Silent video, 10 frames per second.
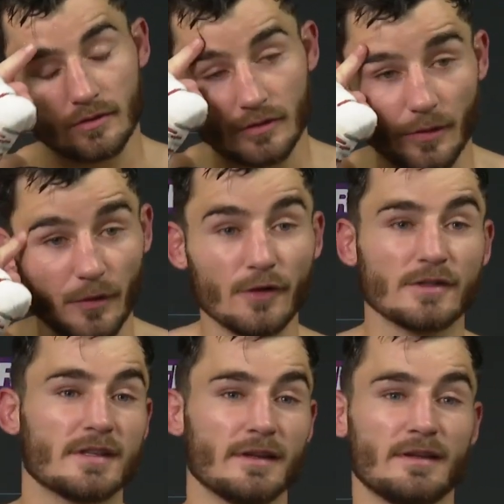To be
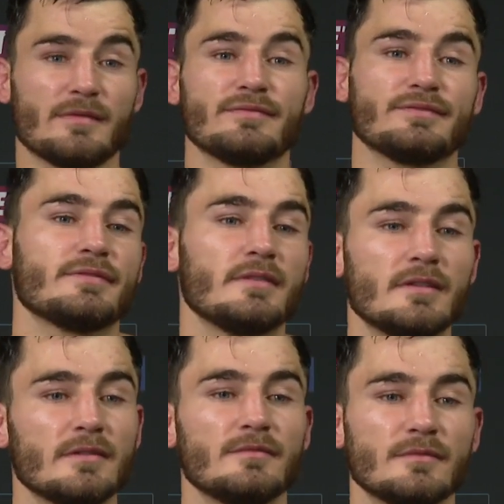honest, like,
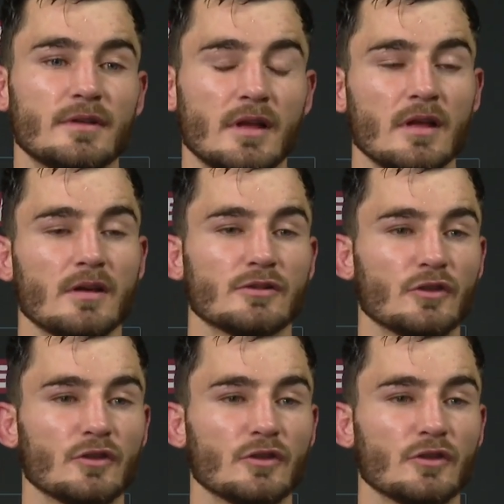there's